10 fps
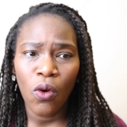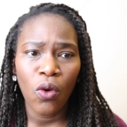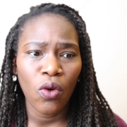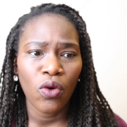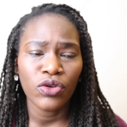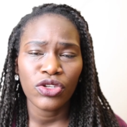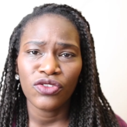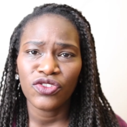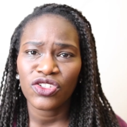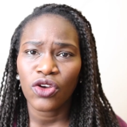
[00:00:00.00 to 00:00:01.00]
or
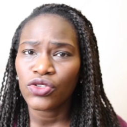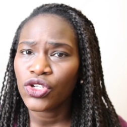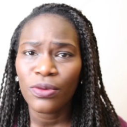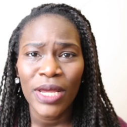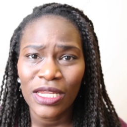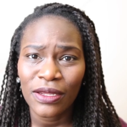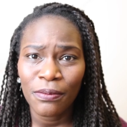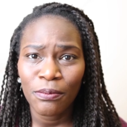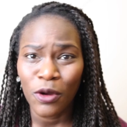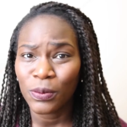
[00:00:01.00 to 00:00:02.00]
you just got too
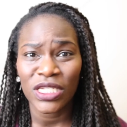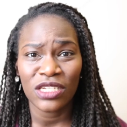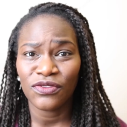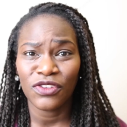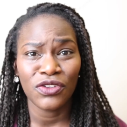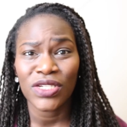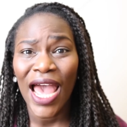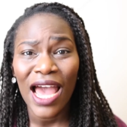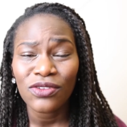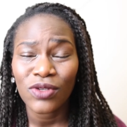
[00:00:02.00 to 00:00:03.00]
many properties for you to
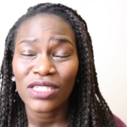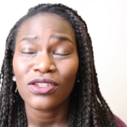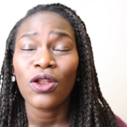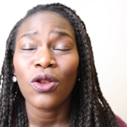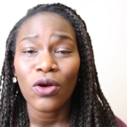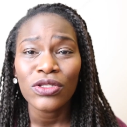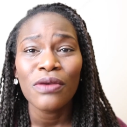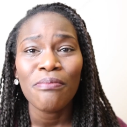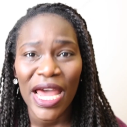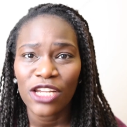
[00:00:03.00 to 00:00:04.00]
handle. It's a lot
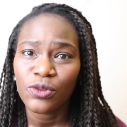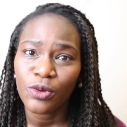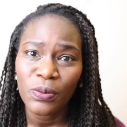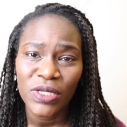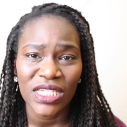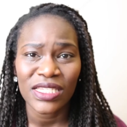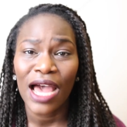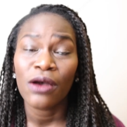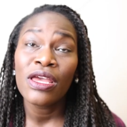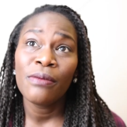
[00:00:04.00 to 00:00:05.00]
to manage properties.
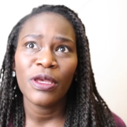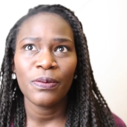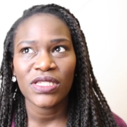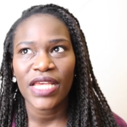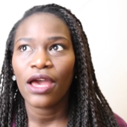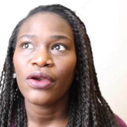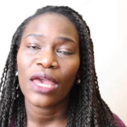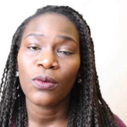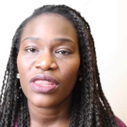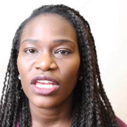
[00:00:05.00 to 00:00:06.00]
Now, people say,
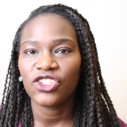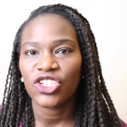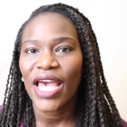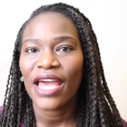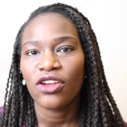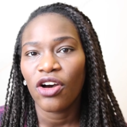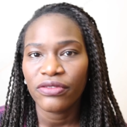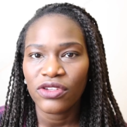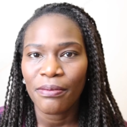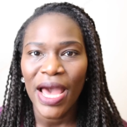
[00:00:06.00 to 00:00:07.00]
okay, well, they could just hand it
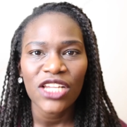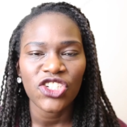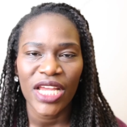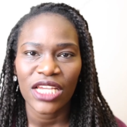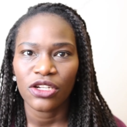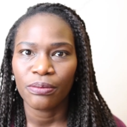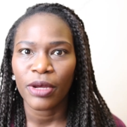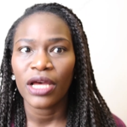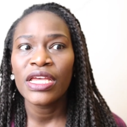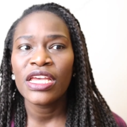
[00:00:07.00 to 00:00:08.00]
off to a managing agent,
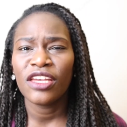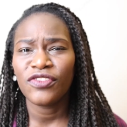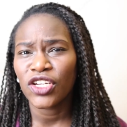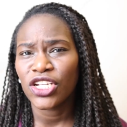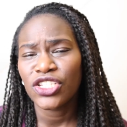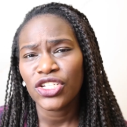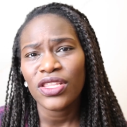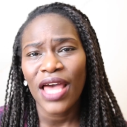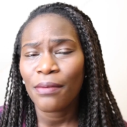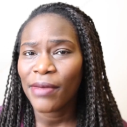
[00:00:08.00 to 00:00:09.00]
but if you're going to
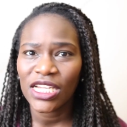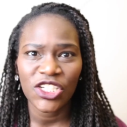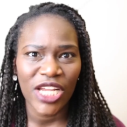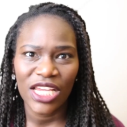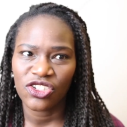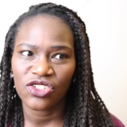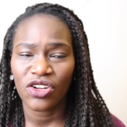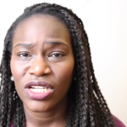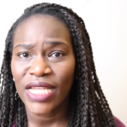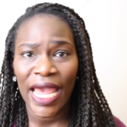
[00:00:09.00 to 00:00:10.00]
do that, a managing agent's
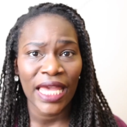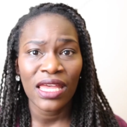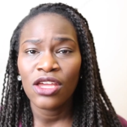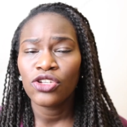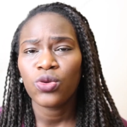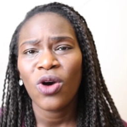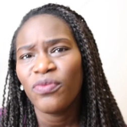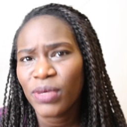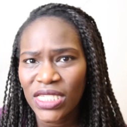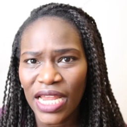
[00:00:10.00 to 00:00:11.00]
going to take
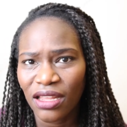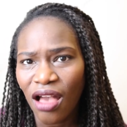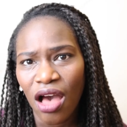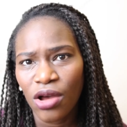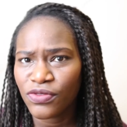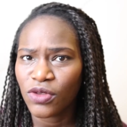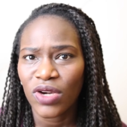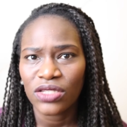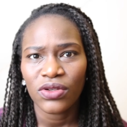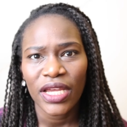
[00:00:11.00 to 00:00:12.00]
12% cut of the
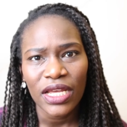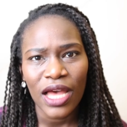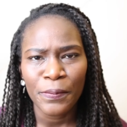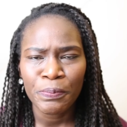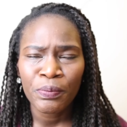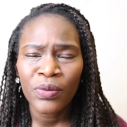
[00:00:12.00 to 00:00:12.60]
rental income.